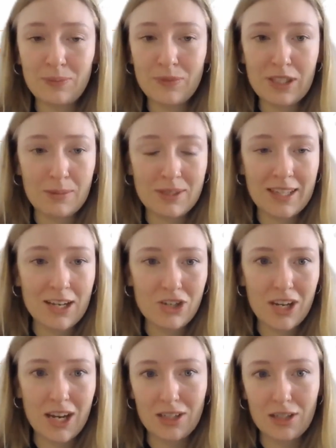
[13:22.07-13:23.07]

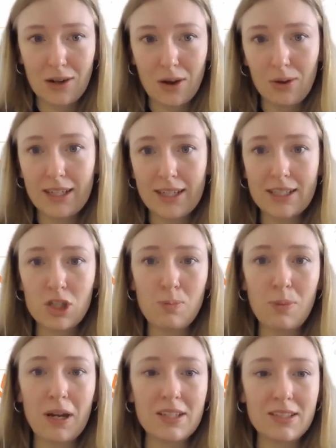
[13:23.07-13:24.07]
substantiated knowledge,
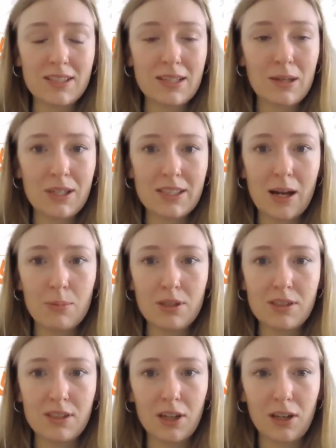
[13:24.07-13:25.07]
but some
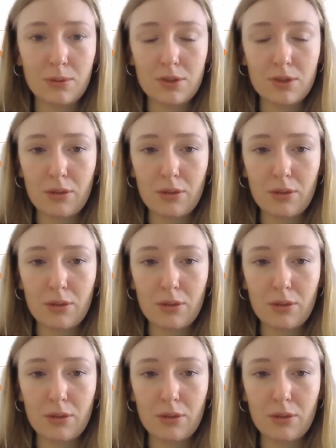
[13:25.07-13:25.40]
examples include